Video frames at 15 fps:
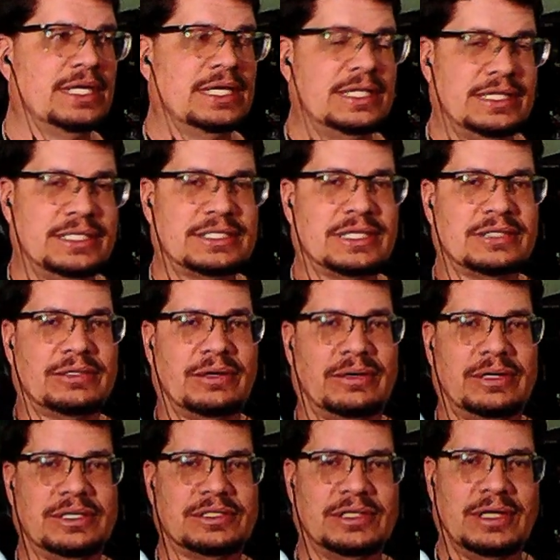this
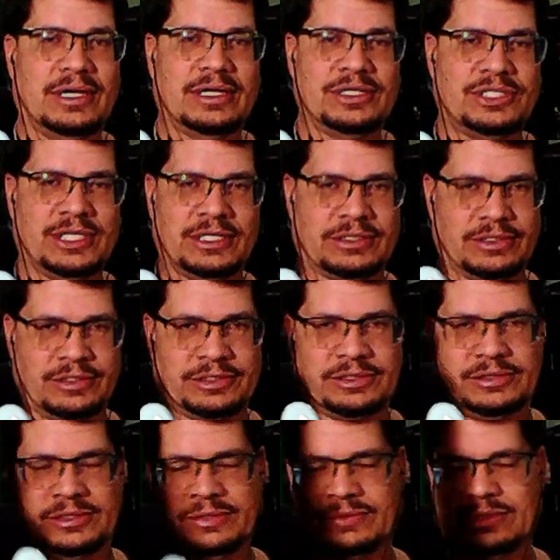guitar is not a Jay
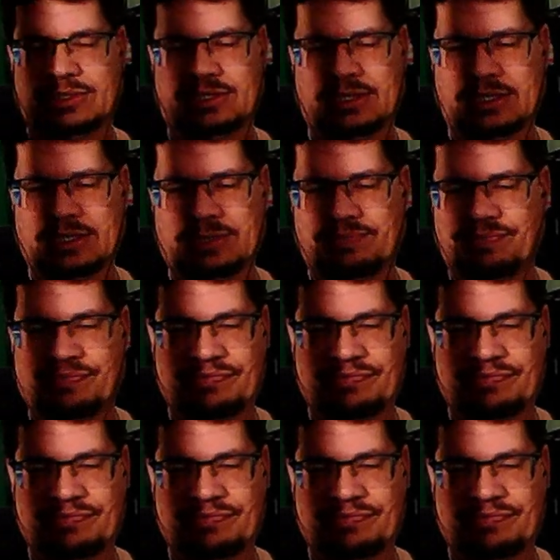Turser. It was, I